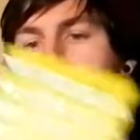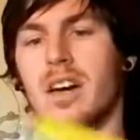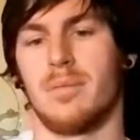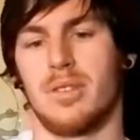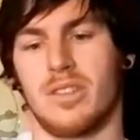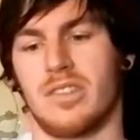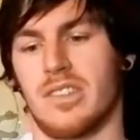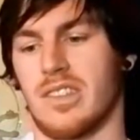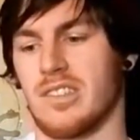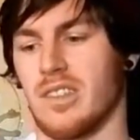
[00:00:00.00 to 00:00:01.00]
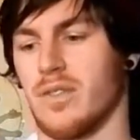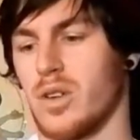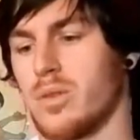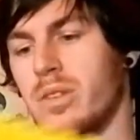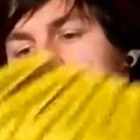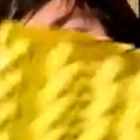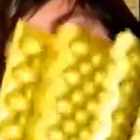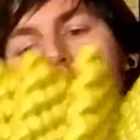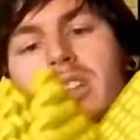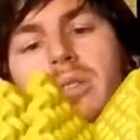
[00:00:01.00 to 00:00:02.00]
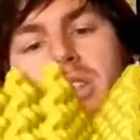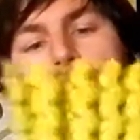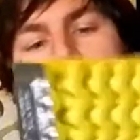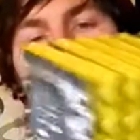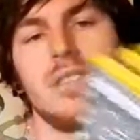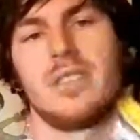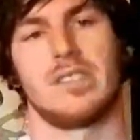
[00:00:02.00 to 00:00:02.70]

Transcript: and you can see it's silver on one side, yellow on the other.